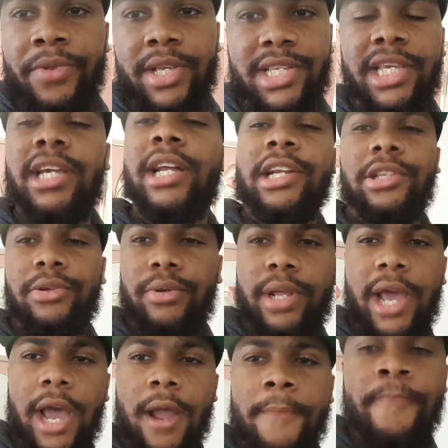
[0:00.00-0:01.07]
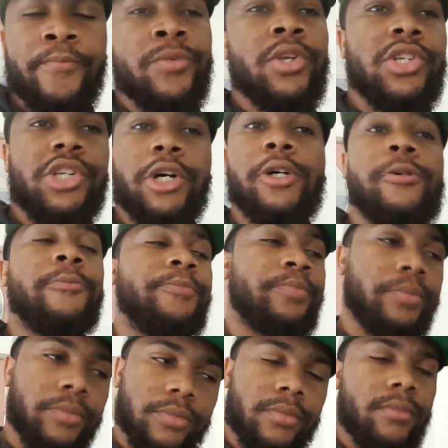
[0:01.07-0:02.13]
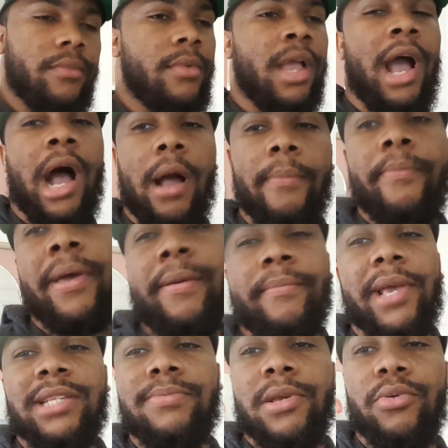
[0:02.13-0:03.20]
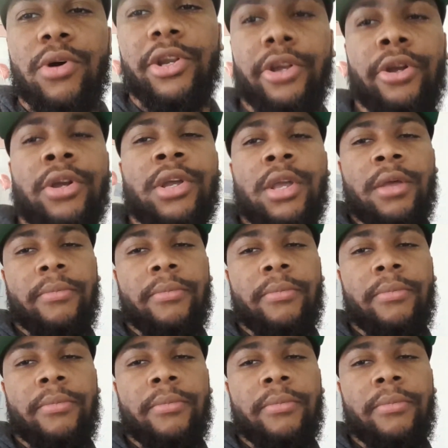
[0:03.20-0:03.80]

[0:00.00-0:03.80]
Is he going to do that? So, that makes me wonder,